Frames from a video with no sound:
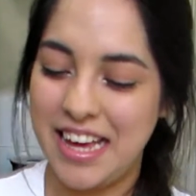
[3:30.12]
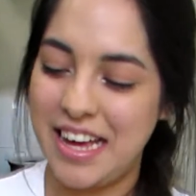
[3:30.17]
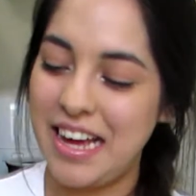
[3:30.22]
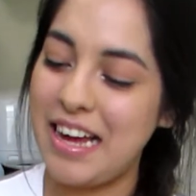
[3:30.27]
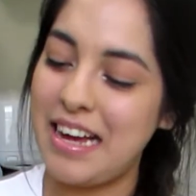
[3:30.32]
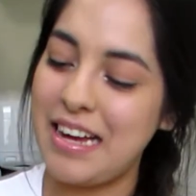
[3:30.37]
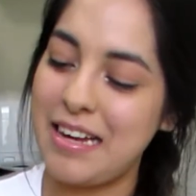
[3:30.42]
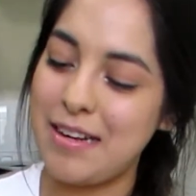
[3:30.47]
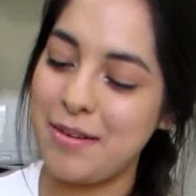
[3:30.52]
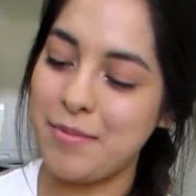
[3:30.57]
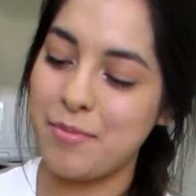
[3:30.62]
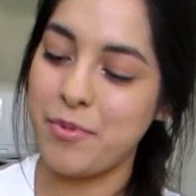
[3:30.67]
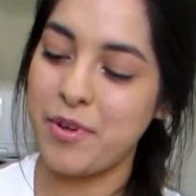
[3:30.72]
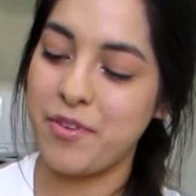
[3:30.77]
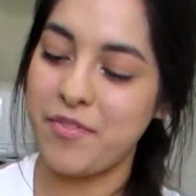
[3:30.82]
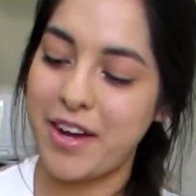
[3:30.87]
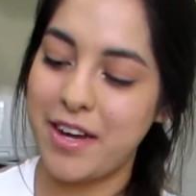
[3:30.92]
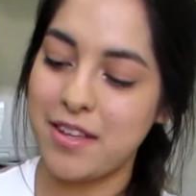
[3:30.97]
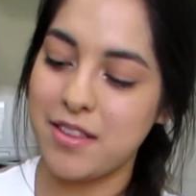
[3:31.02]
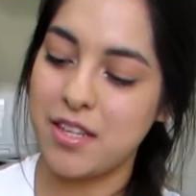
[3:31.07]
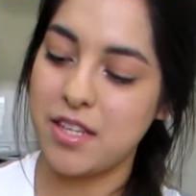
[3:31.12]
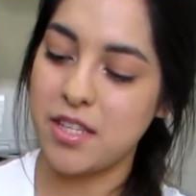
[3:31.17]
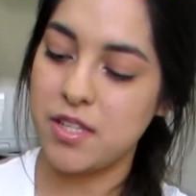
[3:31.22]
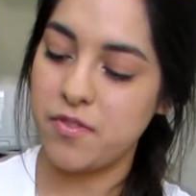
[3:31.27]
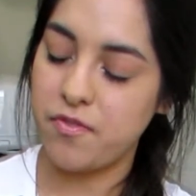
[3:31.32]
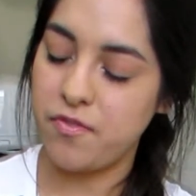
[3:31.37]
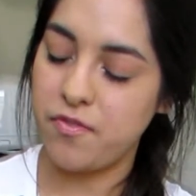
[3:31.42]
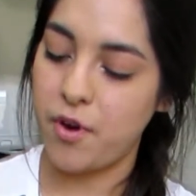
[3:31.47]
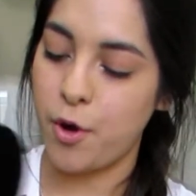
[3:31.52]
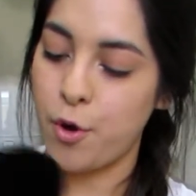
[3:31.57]
Um, we found these
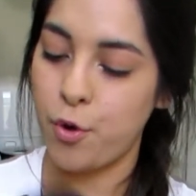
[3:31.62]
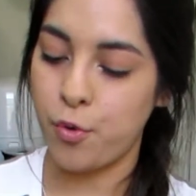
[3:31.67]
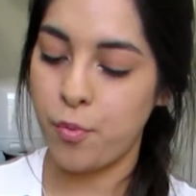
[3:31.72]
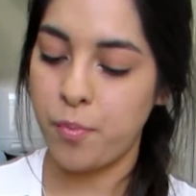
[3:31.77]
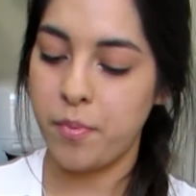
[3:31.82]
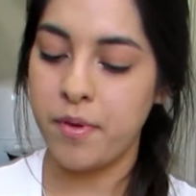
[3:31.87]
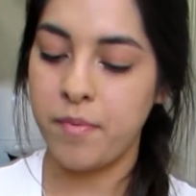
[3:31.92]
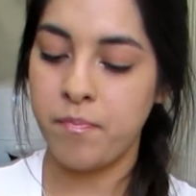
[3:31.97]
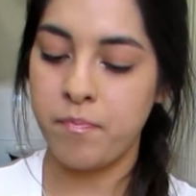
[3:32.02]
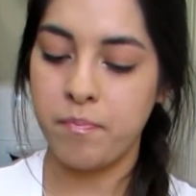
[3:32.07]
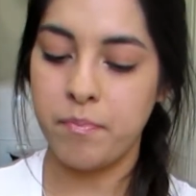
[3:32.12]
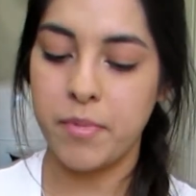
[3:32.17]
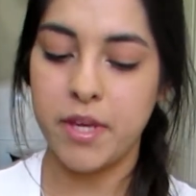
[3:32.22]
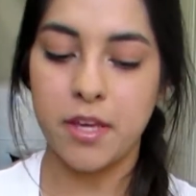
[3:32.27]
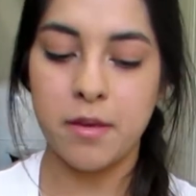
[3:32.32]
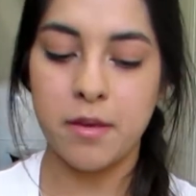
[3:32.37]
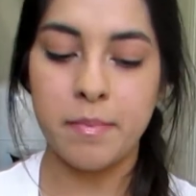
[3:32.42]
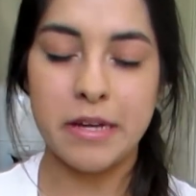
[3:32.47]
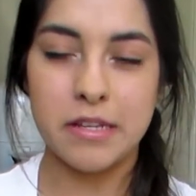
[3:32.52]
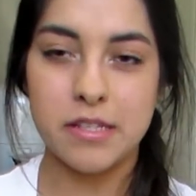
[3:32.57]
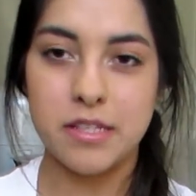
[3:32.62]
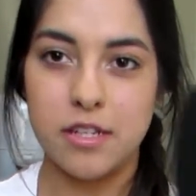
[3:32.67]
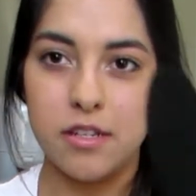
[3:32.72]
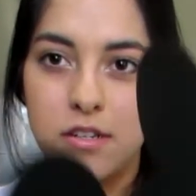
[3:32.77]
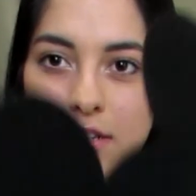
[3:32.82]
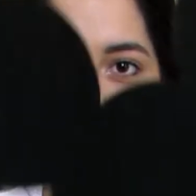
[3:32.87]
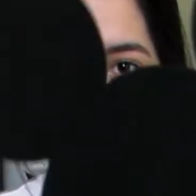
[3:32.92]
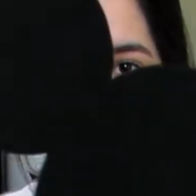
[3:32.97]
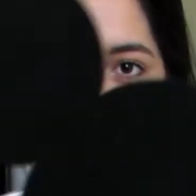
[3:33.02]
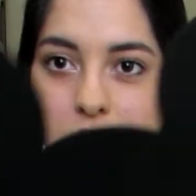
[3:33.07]
foam Mickey Mouse
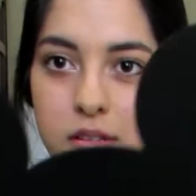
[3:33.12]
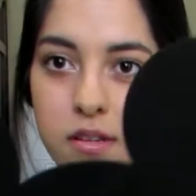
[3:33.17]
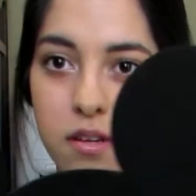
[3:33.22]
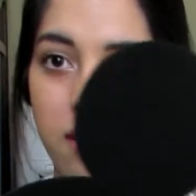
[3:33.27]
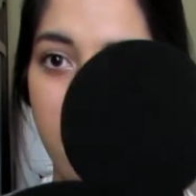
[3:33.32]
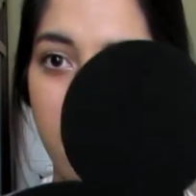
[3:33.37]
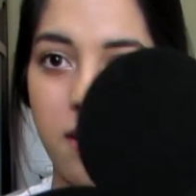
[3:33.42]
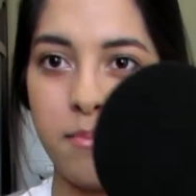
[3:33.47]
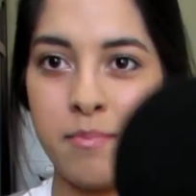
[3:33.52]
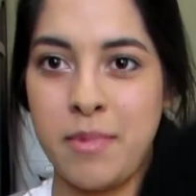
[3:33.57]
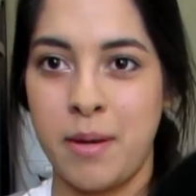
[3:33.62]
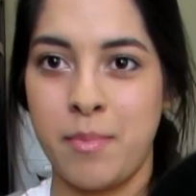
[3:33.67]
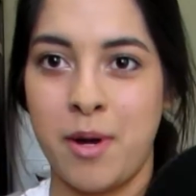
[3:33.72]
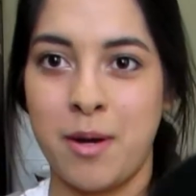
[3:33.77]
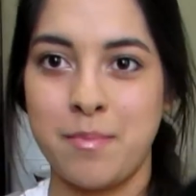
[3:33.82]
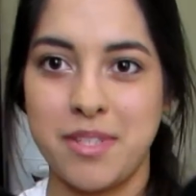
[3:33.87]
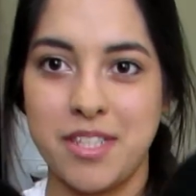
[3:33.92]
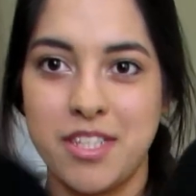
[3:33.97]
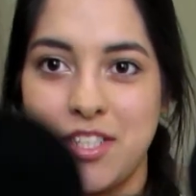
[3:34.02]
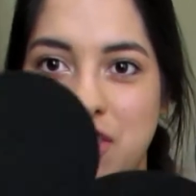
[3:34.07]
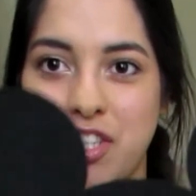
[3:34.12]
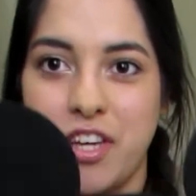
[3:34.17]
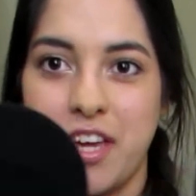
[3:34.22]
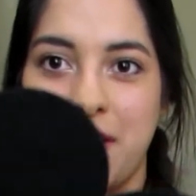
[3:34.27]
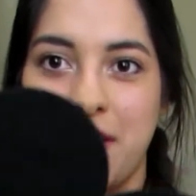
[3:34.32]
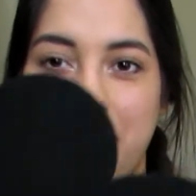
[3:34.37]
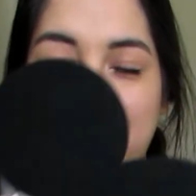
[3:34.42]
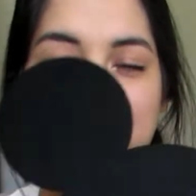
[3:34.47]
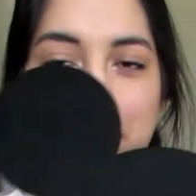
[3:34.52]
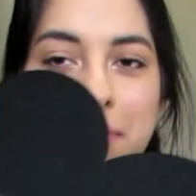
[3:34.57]
ears. My mom did, she
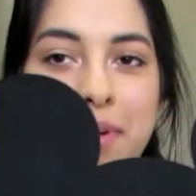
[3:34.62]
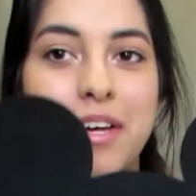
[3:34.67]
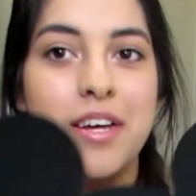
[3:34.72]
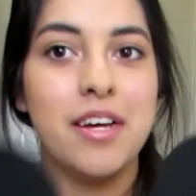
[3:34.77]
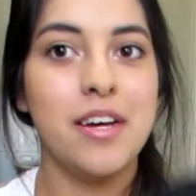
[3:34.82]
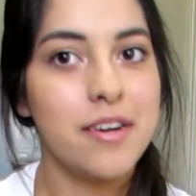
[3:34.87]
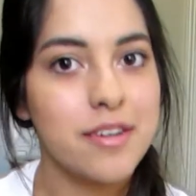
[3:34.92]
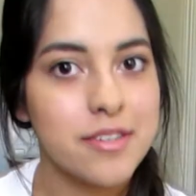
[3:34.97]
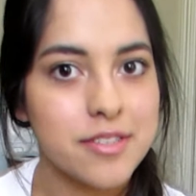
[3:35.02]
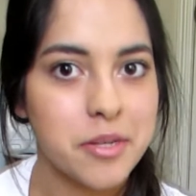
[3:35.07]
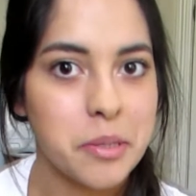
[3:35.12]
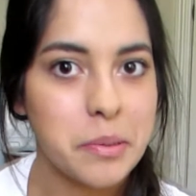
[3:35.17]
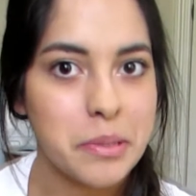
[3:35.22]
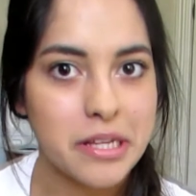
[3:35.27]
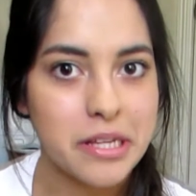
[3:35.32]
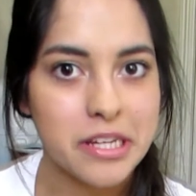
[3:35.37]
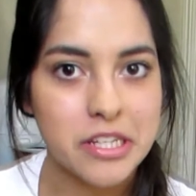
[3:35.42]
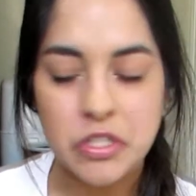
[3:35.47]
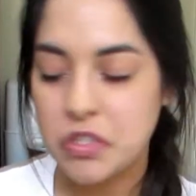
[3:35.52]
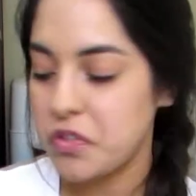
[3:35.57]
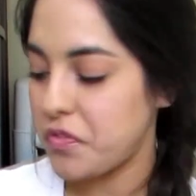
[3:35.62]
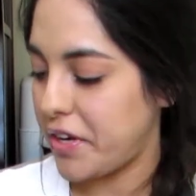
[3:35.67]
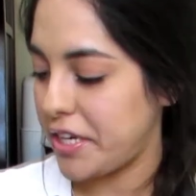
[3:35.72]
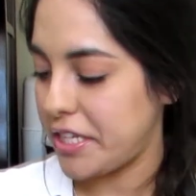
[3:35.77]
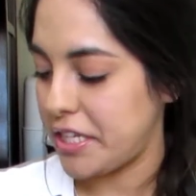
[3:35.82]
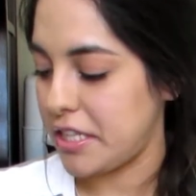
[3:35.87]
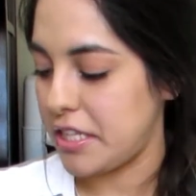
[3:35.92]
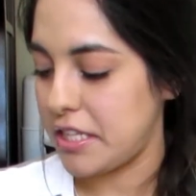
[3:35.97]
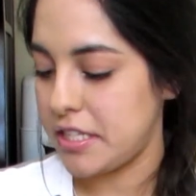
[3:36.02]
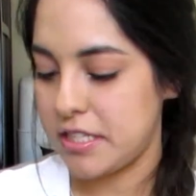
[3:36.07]
came so clutch
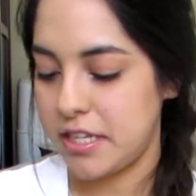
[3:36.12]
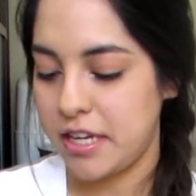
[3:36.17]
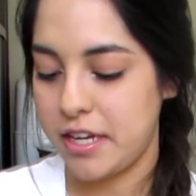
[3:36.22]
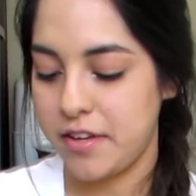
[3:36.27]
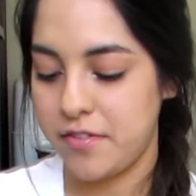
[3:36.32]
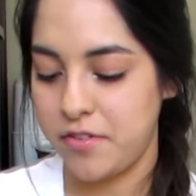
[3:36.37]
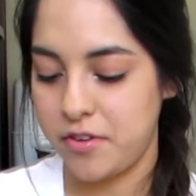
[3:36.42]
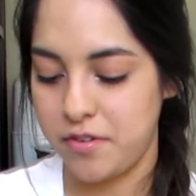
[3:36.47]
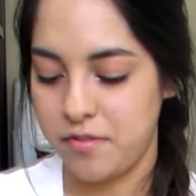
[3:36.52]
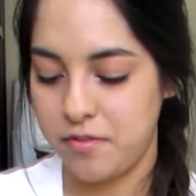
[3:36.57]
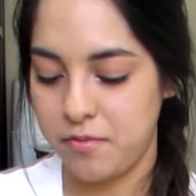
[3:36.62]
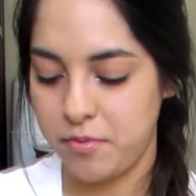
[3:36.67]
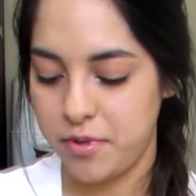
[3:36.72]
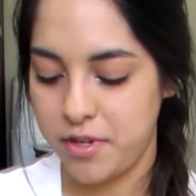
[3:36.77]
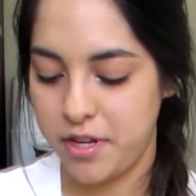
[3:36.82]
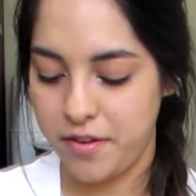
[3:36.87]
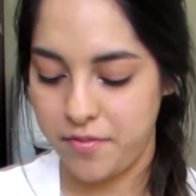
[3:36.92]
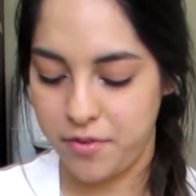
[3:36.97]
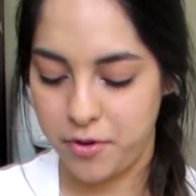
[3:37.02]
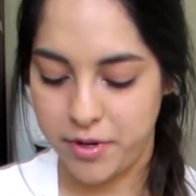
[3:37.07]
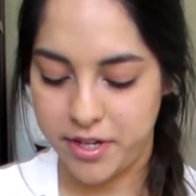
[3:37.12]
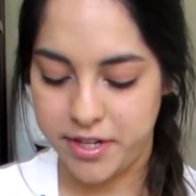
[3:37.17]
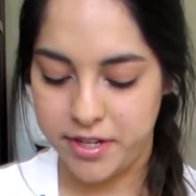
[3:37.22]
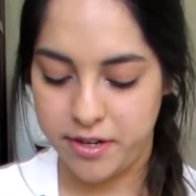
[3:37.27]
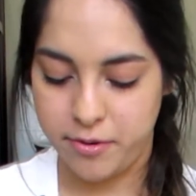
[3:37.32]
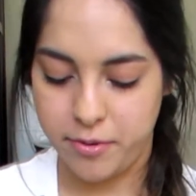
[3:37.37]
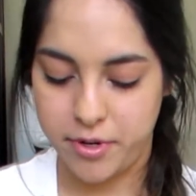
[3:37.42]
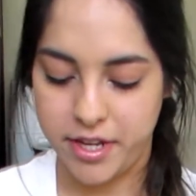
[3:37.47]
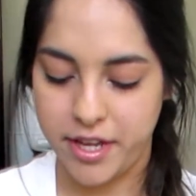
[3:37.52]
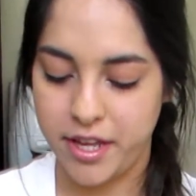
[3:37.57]
finding these. I had, would have no
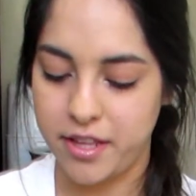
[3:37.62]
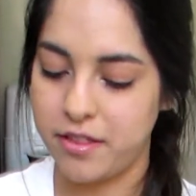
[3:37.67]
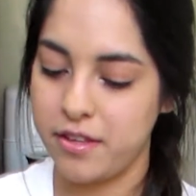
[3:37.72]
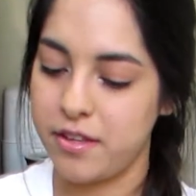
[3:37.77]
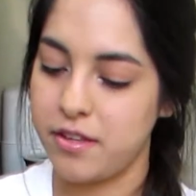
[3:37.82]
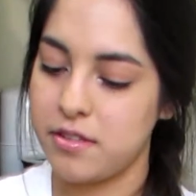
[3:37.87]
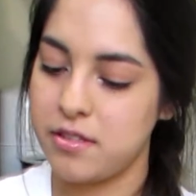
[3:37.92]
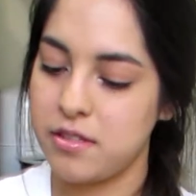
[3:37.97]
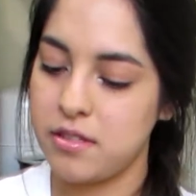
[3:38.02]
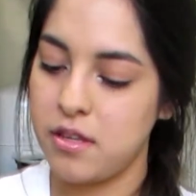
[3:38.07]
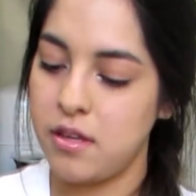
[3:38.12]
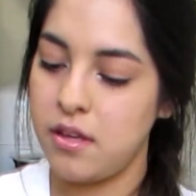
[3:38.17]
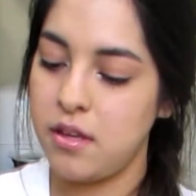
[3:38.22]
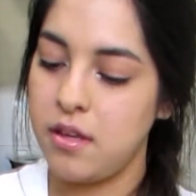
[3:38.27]
idea where to get these.